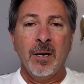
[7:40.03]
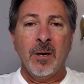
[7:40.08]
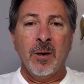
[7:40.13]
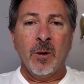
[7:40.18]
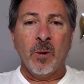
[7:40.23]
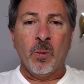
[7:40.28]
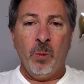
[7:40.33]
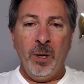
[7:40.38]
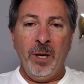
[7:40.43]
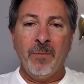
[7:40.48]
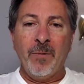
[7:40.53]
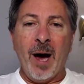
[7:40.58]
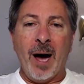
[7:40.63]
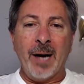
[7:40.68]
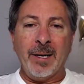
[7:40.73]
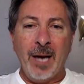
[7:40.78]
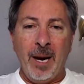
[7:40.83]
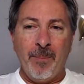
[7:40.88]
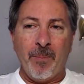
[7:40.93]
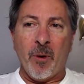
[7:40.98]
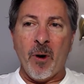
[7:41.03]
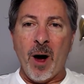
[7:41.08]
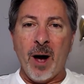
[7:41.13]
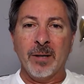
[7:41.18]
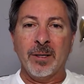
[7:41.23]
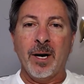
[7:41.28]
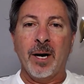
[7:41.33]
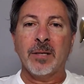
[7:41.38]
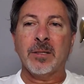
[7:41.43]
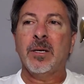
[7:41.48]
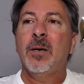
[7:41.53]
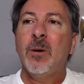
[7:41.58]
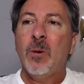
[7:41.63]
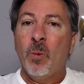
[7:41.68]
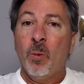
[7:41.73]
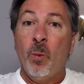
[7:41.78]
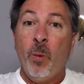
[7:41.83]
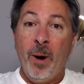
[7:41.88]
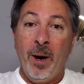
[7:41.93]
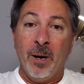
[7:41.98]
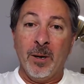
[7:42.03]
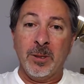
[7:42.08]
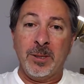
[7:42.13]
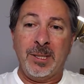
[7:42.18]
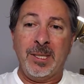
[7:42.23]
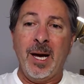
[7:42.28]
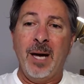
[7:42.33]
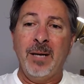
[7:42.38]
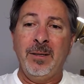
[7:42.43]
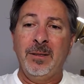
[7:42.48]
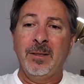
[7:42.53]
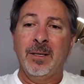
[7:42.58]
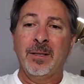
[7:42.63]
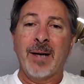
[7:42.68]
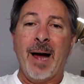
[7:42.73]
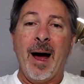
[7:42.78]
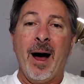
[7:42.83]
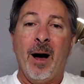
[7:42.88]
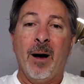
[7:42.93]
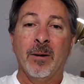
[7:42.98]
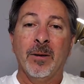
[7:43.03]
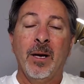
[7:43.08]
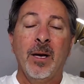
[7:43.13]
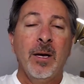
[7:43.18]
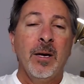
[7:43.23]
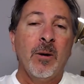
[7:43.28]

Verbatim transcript: we've got a product. We're sending it out.